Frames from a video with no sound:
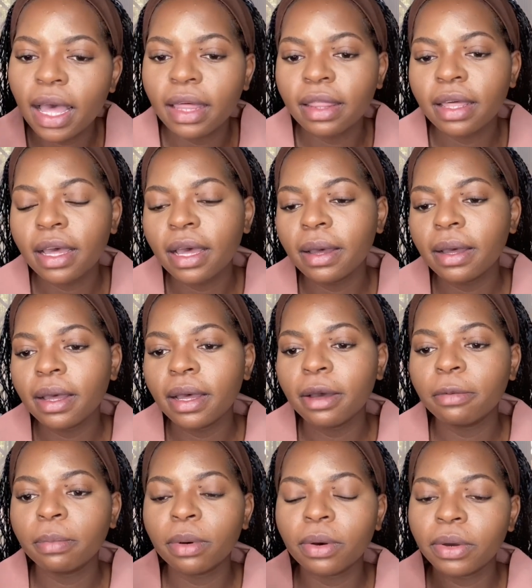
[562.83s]
Other
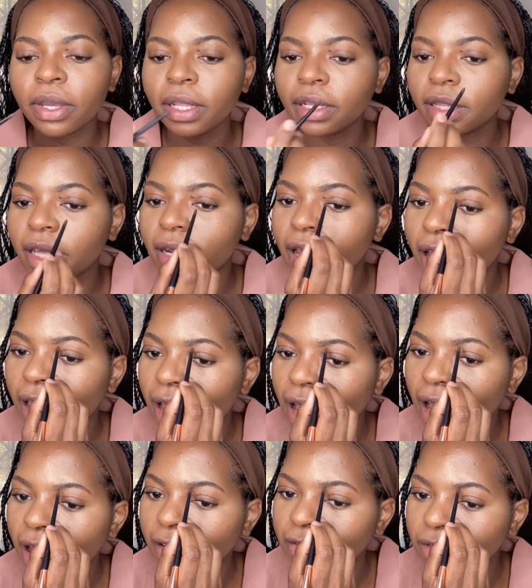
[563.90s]
point that I
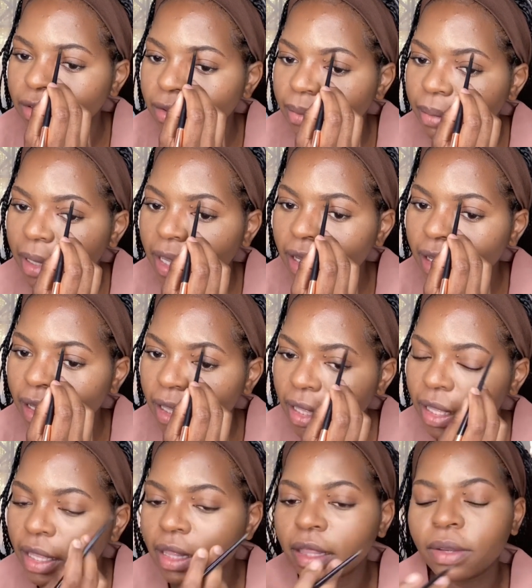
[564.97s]
have to make
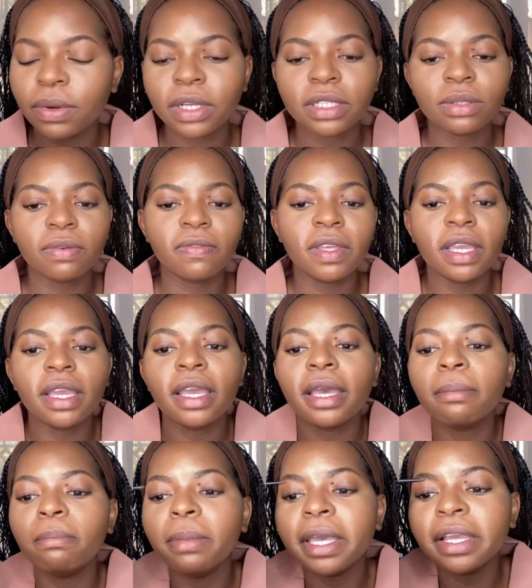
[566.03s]
the rest of the
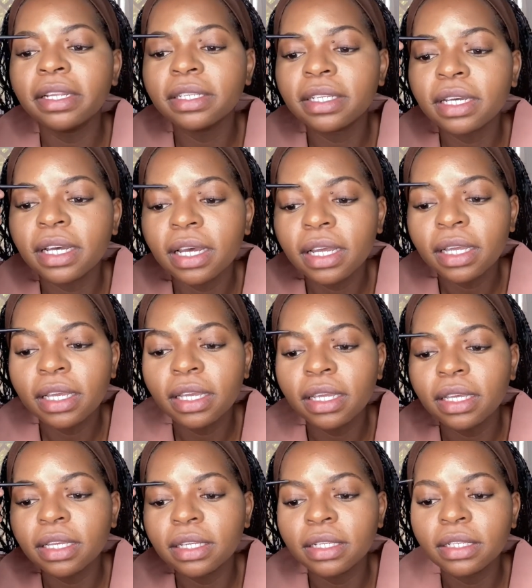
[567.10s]
year better
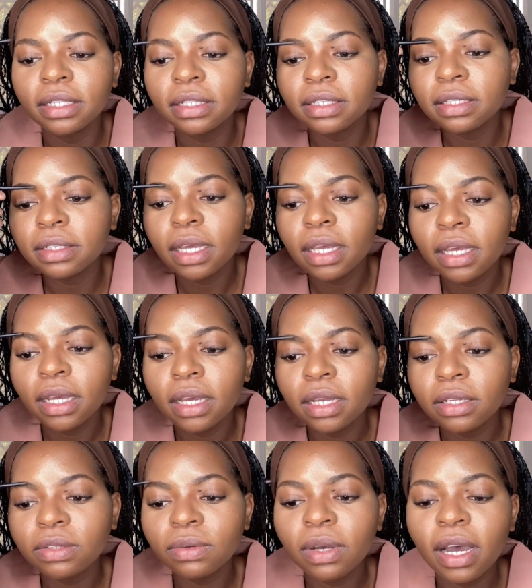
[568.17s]
is
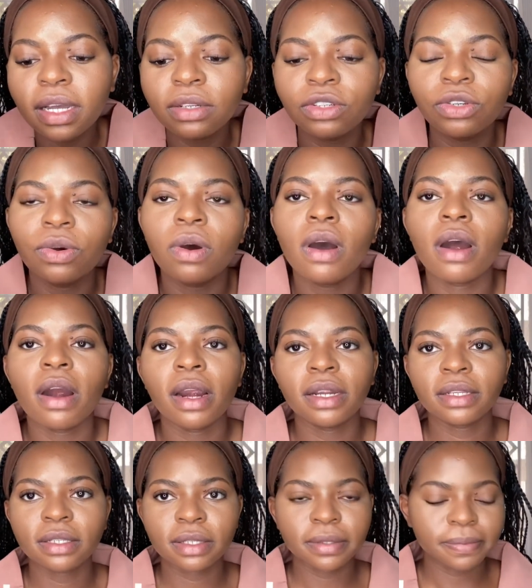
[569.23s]
to guard your
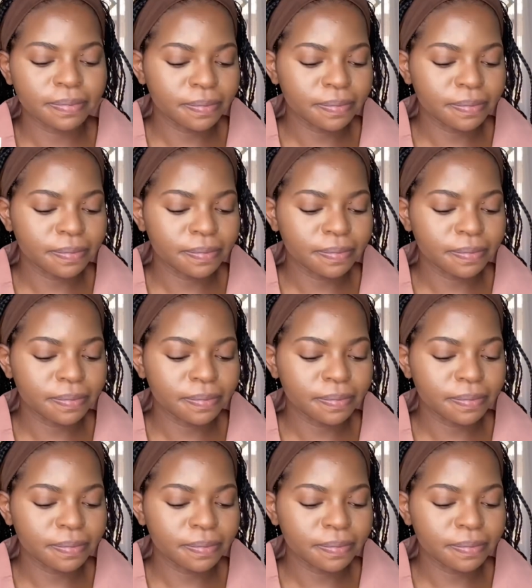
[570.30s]
heart.